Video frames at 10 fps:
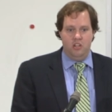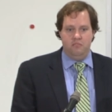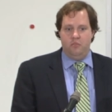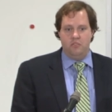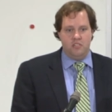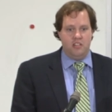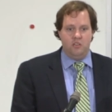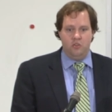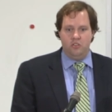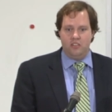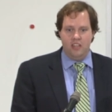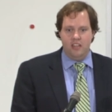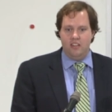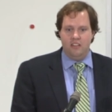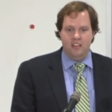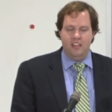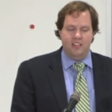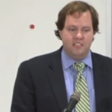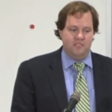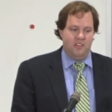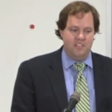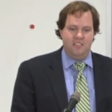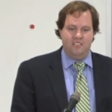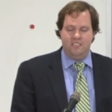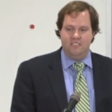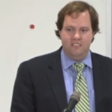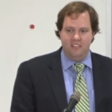a 14-year-old kid, except for I didn't.